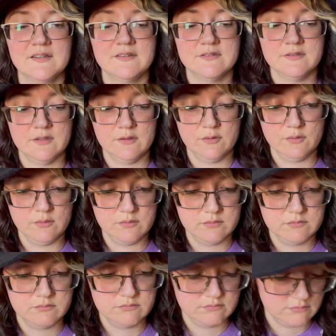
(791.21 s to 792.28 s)
So
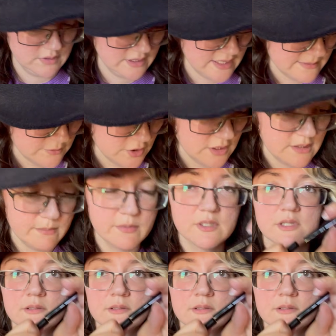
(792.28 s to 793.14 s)
I keep trying to put,